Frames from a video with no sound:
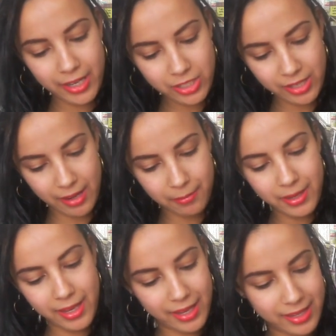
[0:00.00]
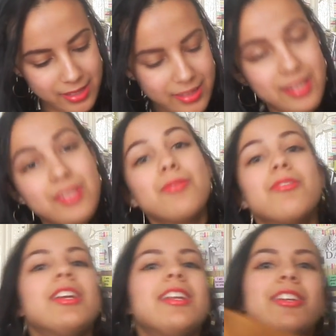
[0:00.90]
at H&M is this
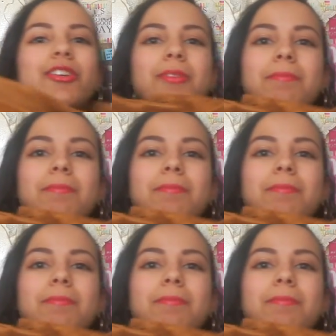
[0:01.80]
really cute